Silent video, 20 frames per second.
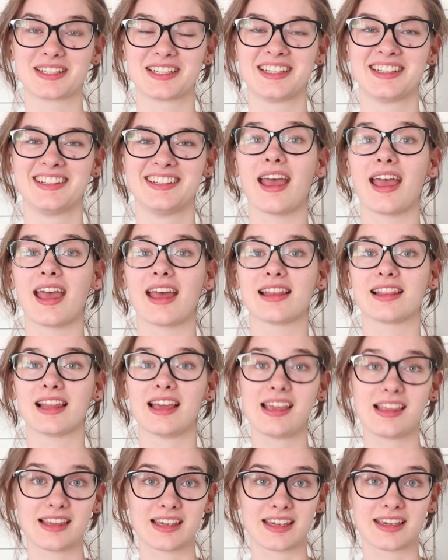And
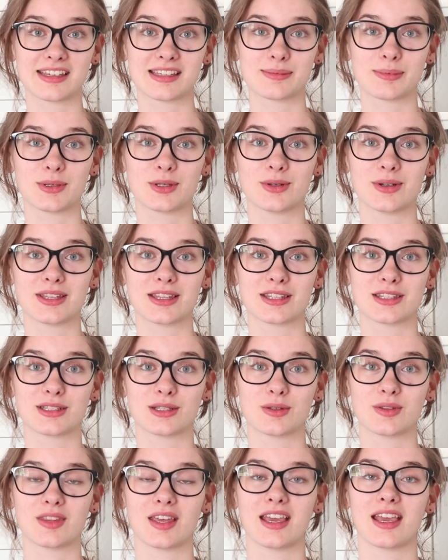lately he's been doing this
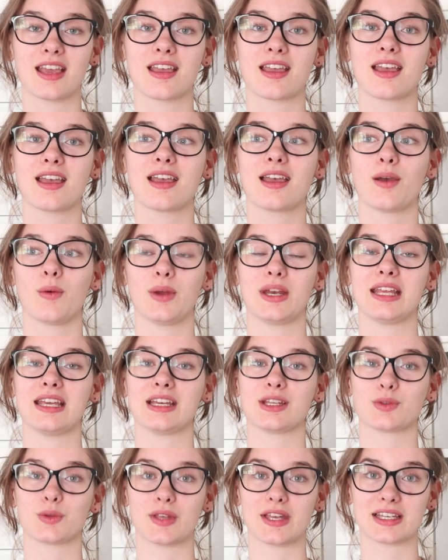new thing when he
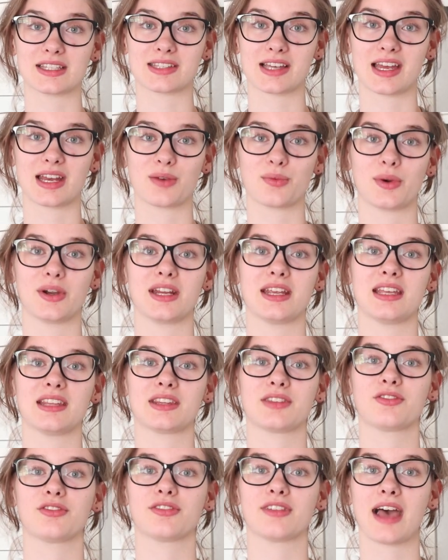gets really excited where he
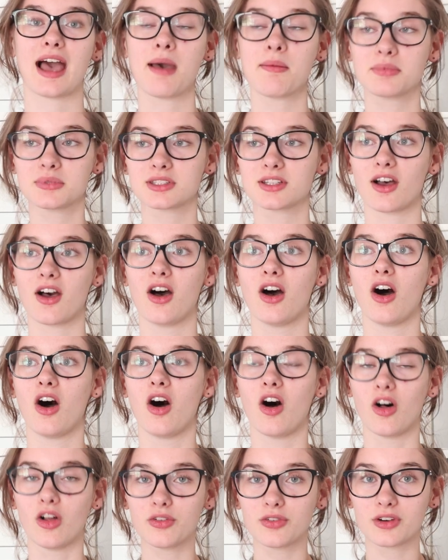flaps
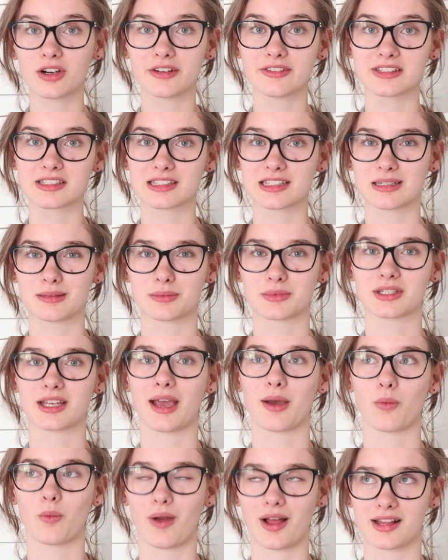all four of his limbs
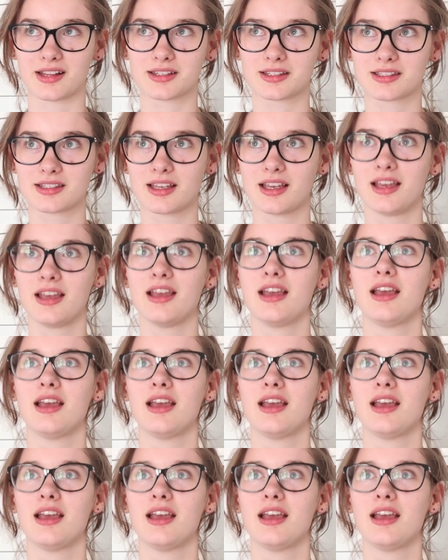at once,